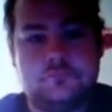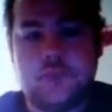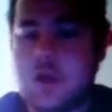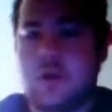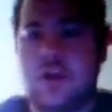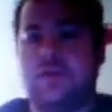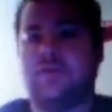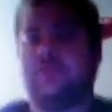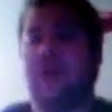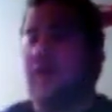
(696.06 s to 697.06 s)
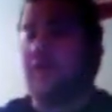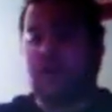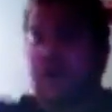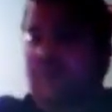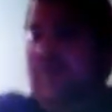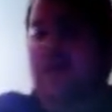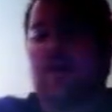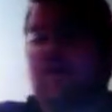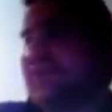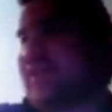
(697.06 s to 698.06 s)
Keanu Reeves. I don't care. I
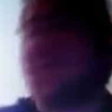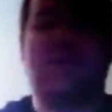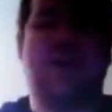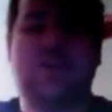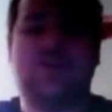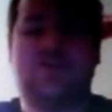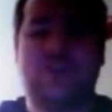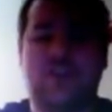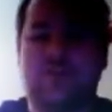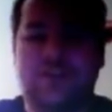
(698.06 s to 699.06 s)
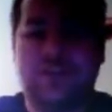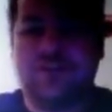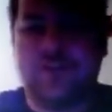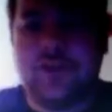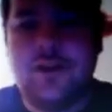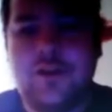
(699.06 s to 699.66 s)
know he's gotten a lot of shit recently.